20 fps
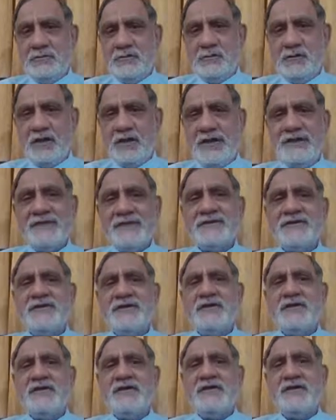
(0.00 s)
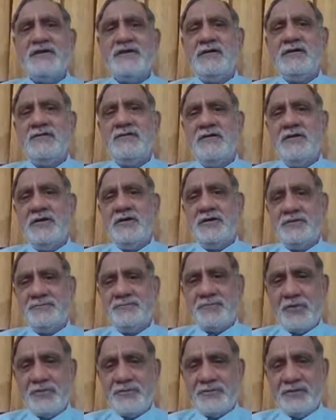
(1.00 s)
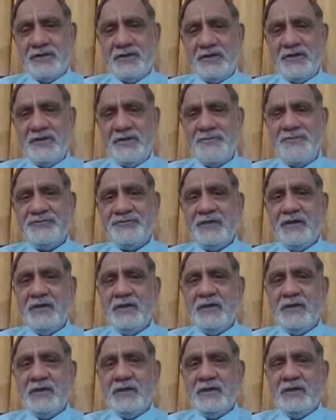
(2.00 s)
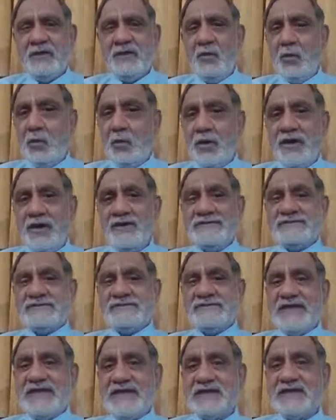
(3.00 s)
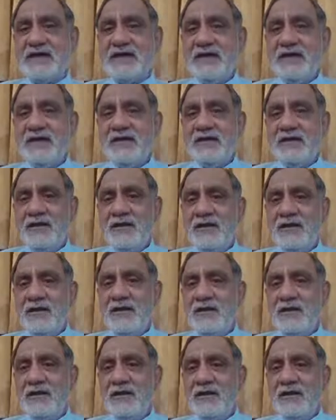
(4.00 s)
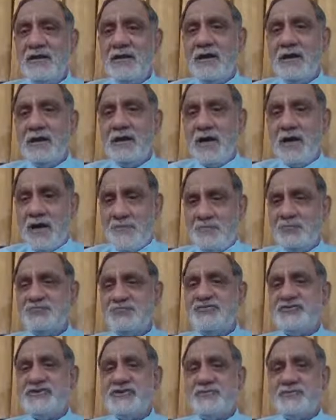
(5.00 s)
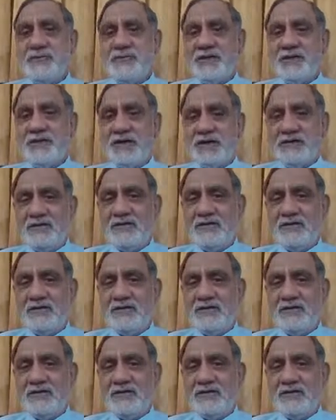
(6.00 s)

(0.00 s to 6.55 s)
Another property. Words that are opposite in meaning.